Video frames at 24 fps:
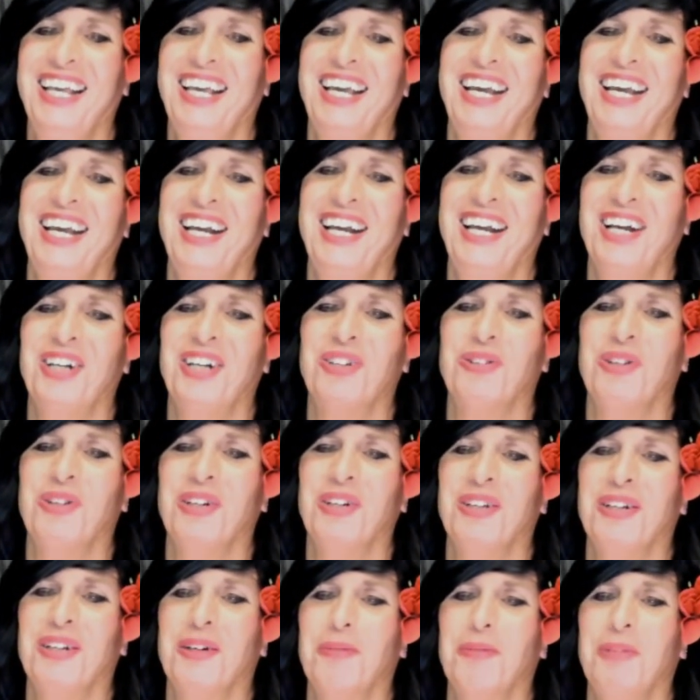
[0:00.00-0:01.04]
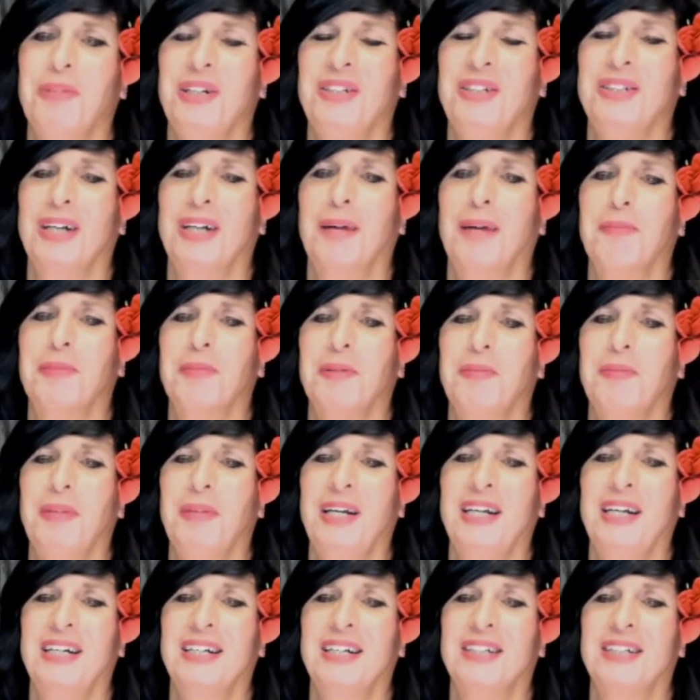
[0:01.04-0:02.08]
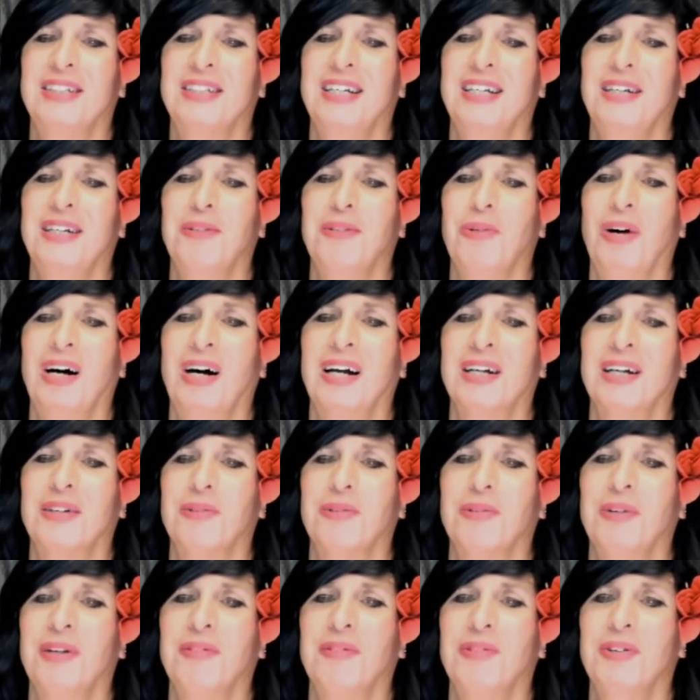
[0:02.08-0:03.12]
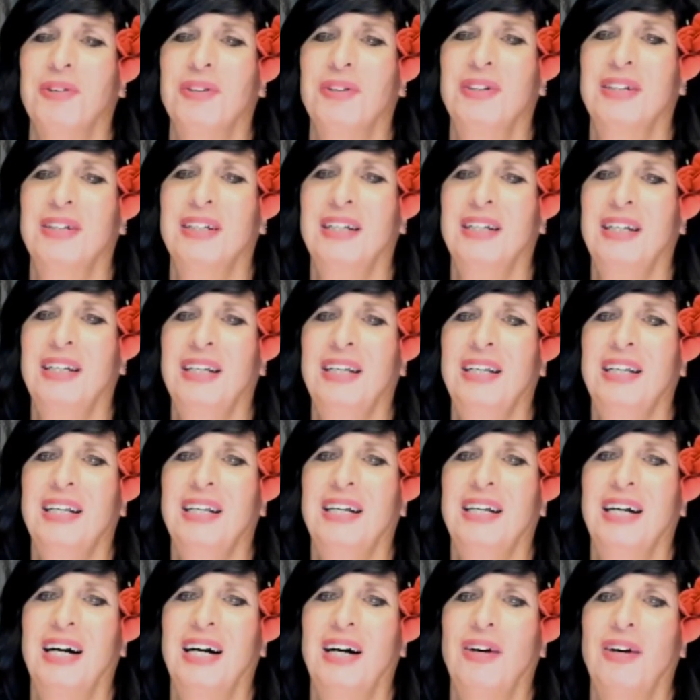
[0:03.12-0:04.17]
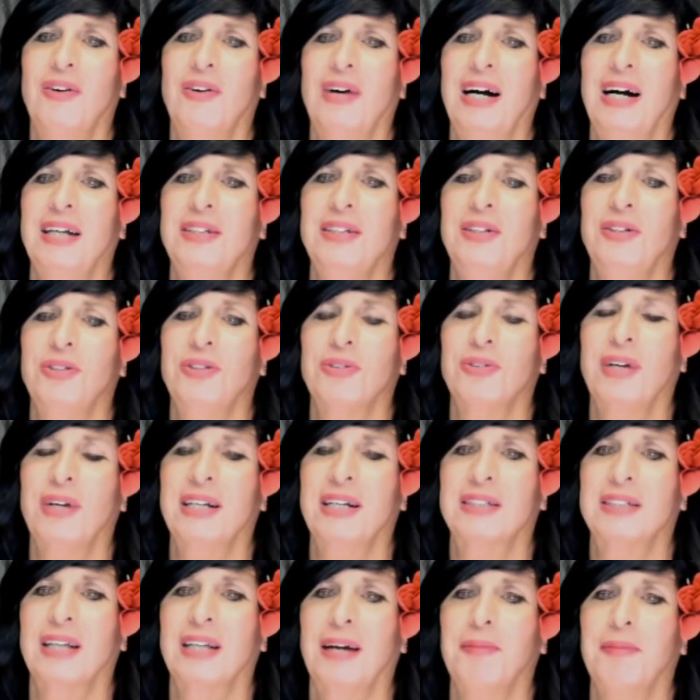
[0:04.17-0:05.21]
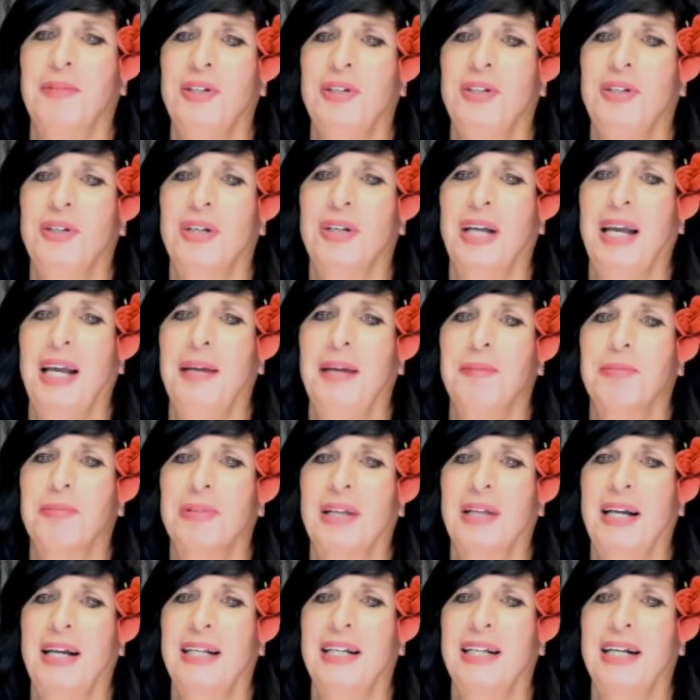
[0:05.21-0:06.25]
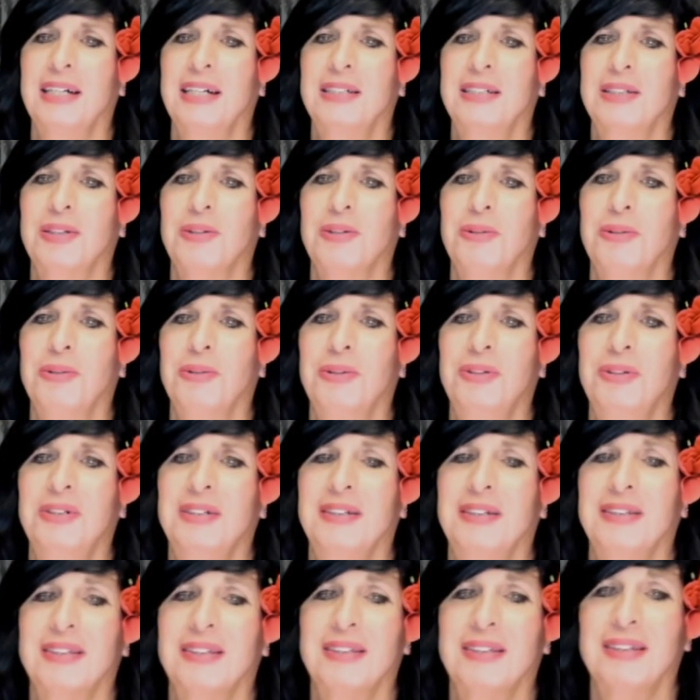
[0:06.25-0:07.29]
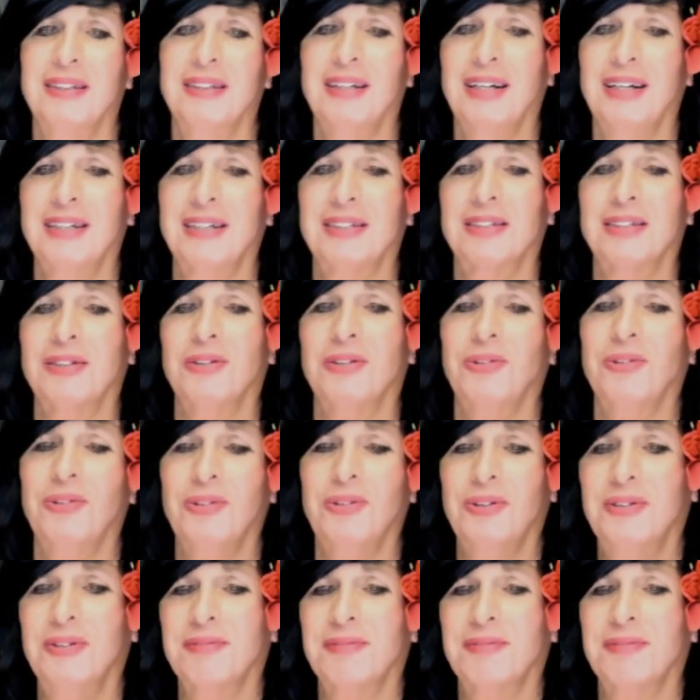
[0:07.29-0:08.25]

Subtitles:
Andrew. They'll be dumping me in the Tijuana River. Oh, you drink some when you gameplay? That's cool. That's cool.